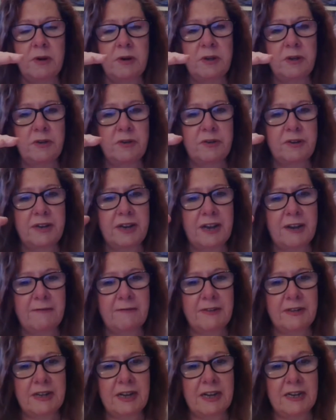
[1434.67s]
you're going to have
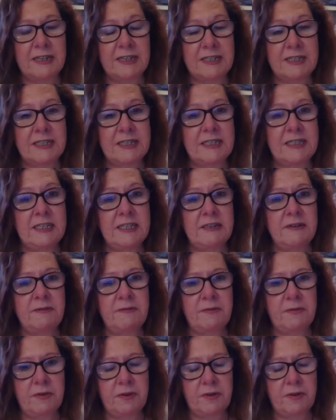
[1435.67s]
to kind of seek
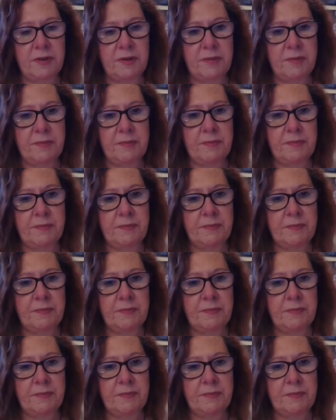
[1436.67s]
for them.